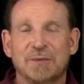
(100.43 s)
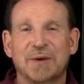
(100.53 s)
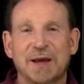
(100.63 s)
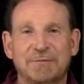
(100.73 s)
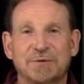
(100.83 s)

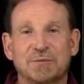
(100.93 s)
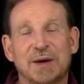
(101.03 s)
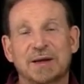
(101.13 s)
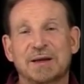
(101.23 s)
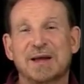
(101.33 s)
we have to
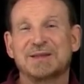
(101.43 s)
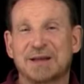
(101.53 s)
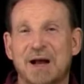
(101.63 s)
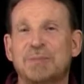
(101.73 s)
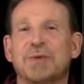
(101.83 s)
recognize a
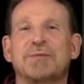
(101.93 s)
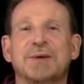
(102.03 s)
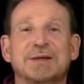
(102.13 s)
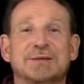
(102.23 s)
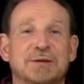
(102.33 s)
couple of
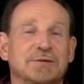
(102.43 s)
things that